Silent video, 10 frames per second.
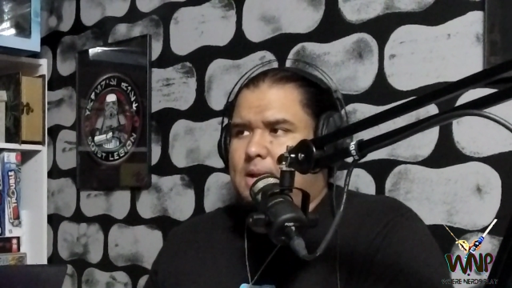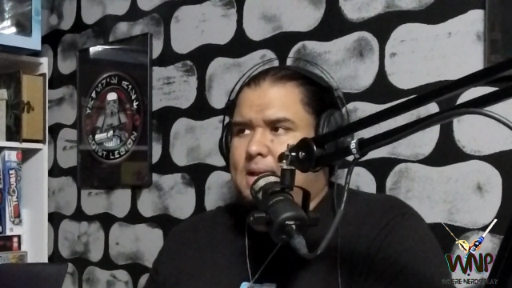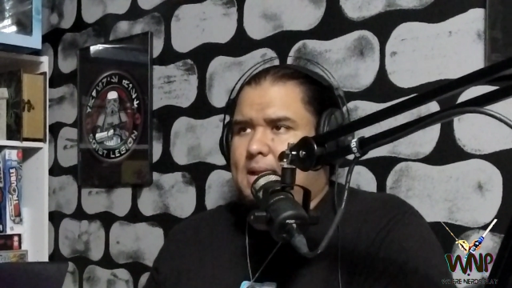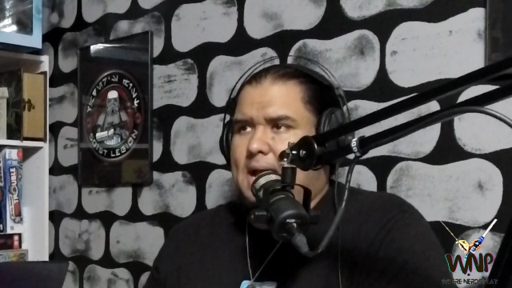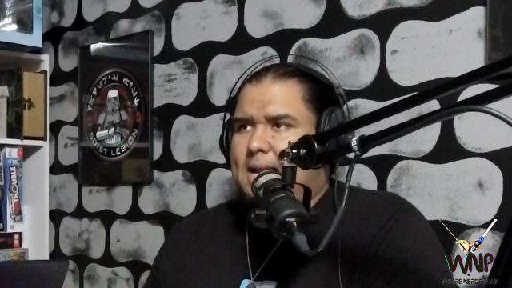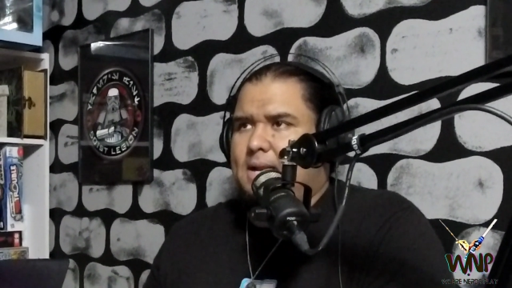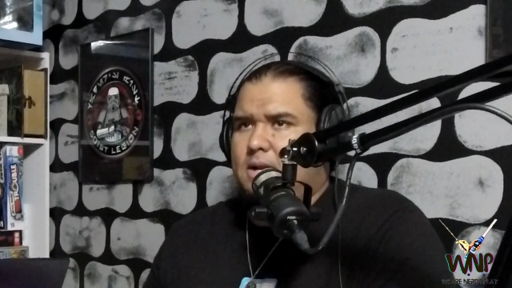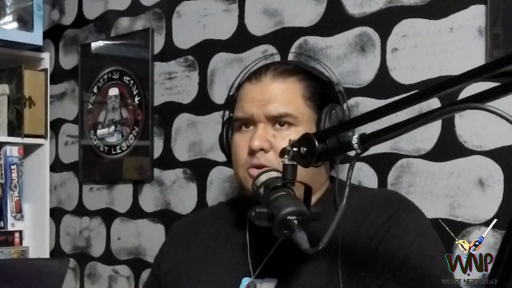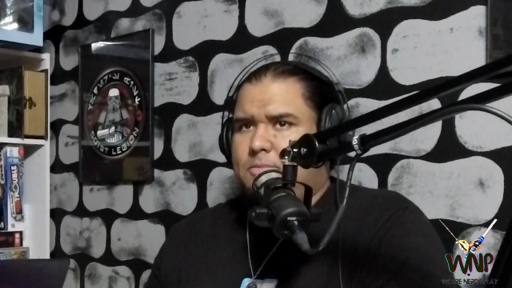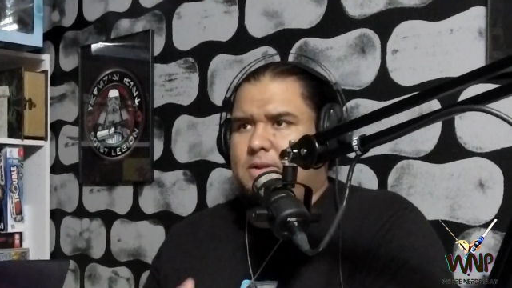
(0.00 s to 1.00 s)
It added a
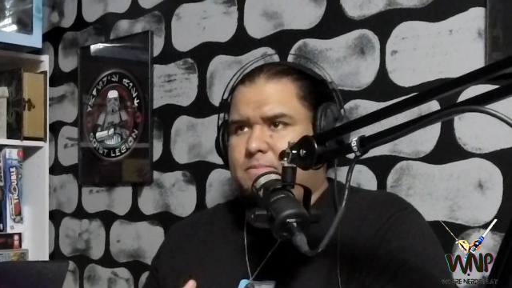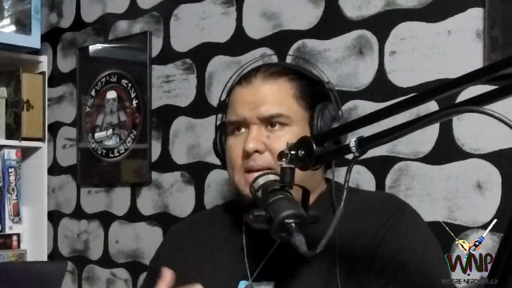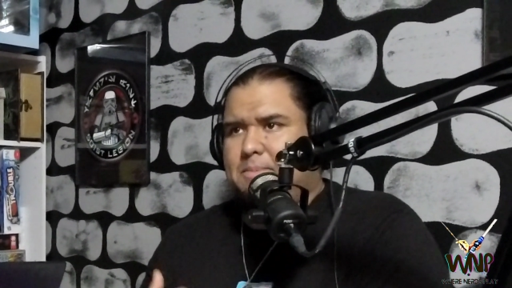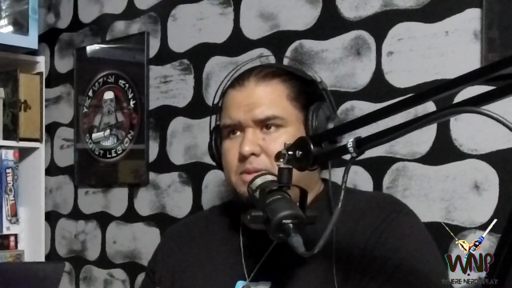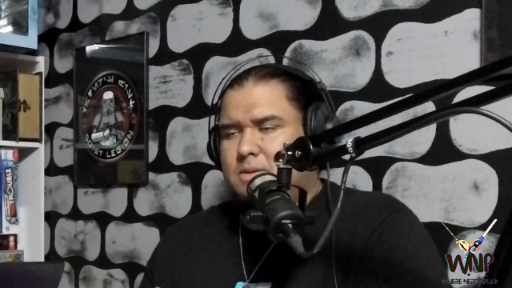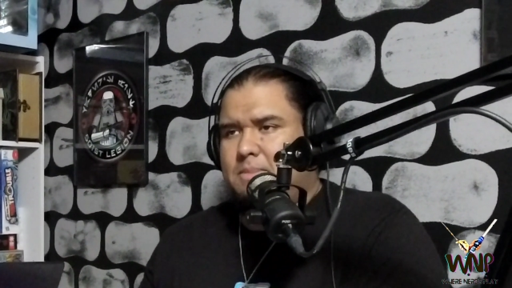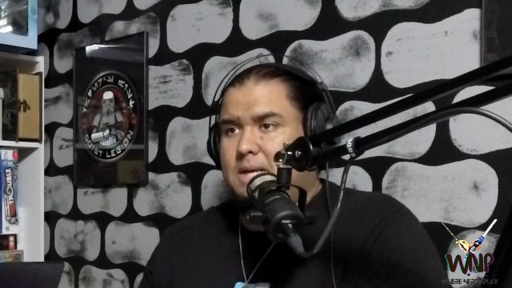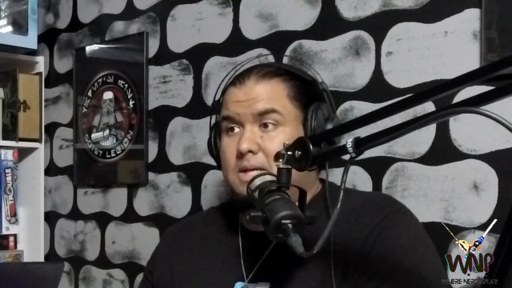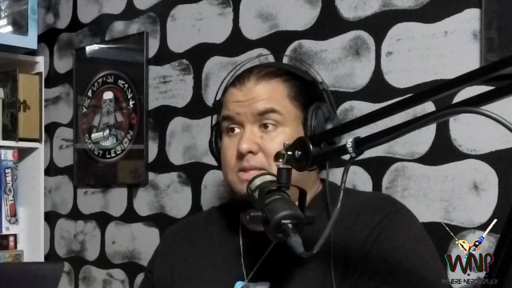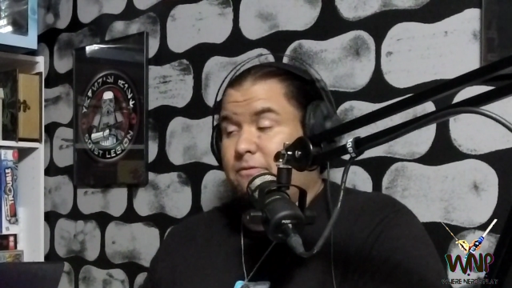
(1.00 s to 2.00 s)
little bit of depth
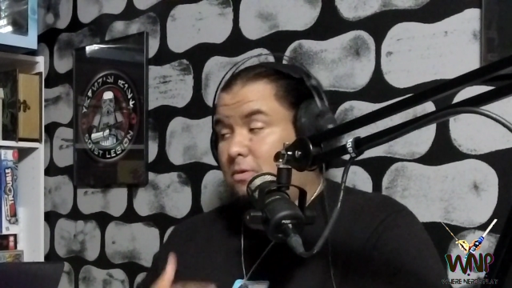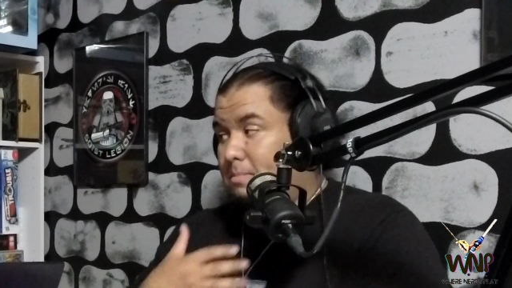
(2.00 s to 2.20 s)
because for